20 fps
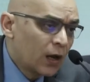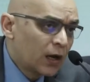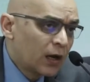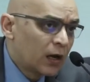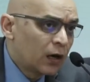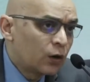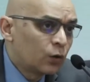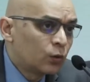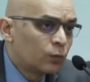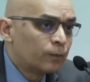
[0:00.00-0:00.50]

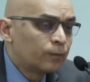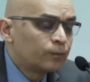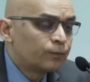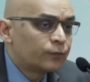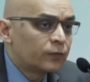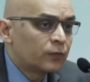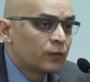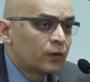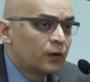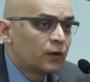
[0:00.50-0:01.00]
Now,
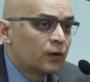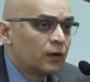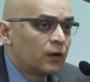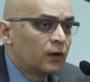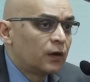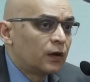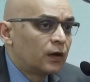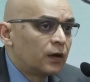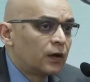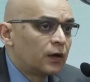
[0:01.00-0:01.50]

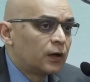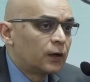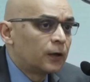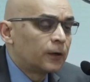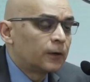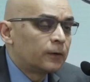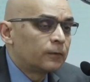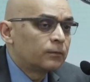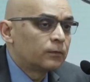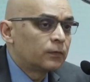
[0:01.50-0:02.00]

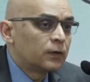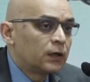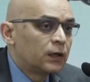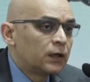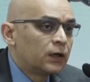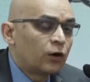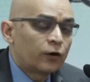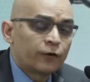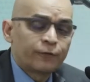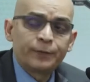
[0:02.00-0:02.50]
uh, a
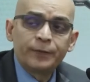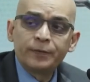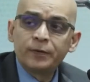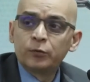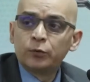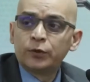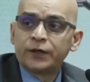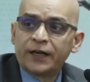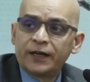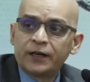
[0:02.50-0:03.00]
lot of people
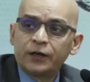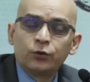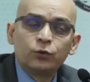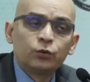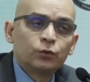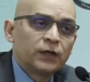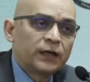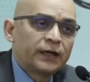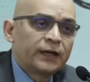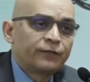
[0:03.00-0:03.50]
would tell
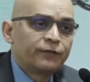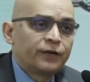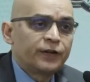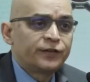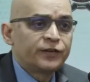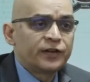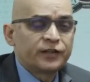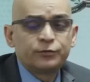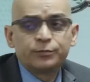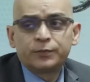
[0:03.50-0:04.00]
you that every
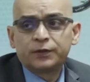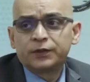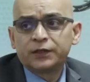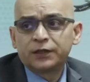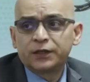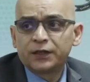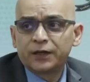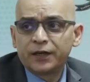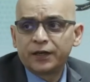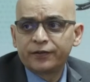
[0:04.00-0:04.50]

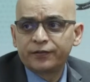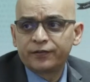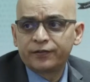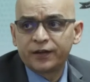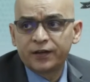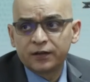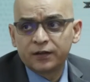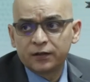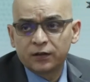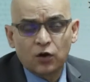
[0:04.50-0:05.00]
judgment is
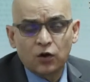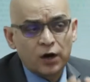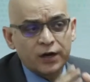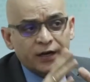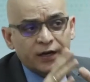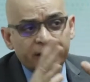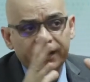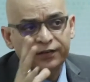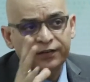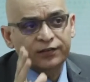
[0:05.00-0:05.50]
in a
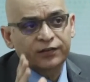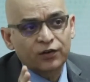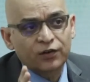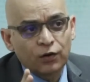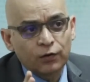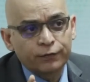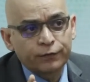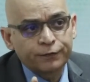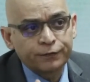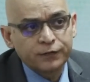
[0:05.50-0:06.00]
context
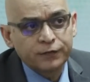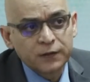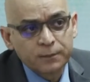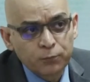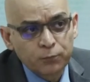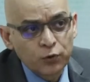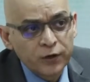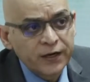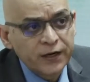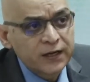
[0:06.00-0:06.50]
of the
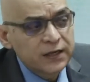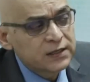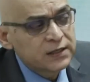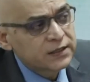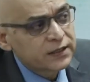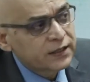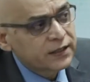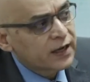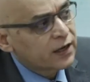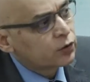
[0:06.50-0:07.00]
political
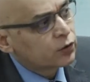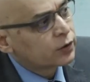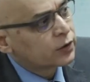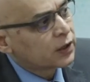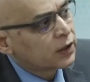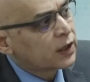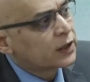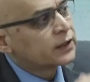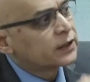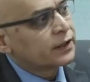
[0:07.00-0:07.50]
scenario in
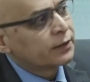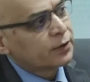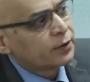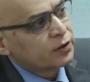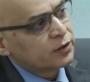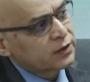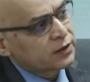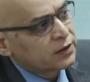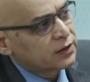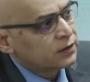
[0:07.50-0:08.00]
a country
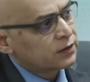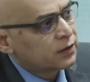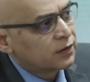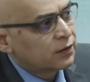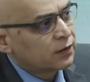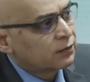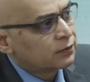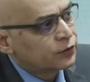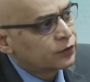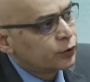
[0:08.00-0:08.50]
because
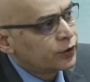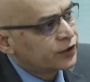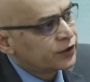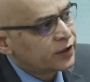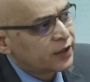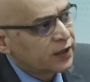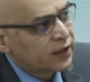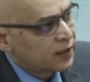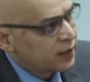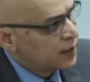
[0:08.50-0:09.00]
uh,
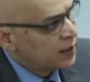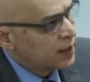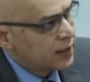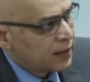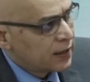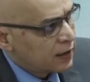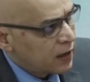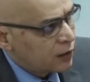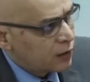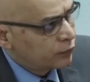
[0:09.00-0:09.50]
judiciary,
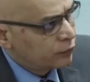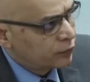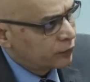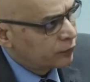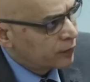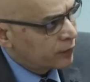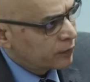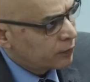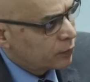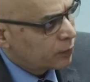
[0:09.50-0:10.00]

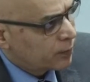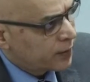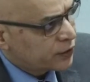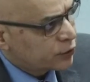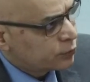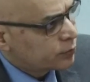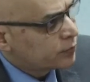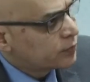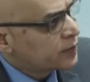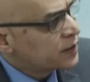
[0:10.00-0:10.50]
however
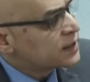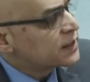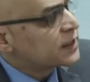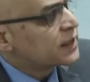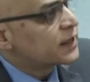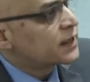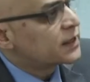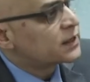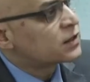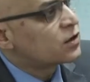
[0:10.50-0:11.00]
much we may
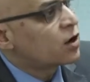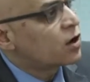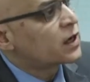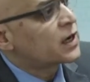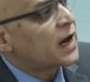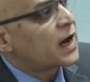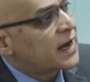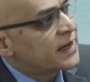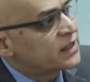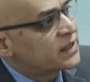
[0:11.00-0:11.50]
say, is not
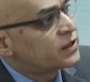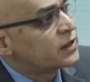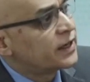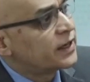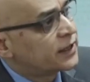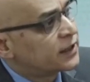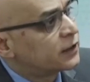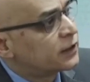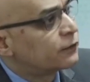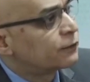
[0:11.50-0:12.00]

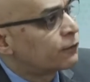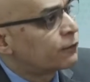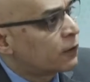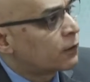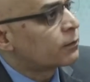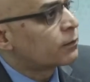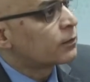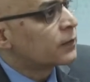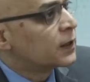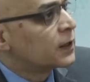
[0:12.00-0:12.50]
isolated
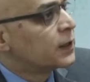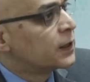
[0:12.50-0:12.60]
from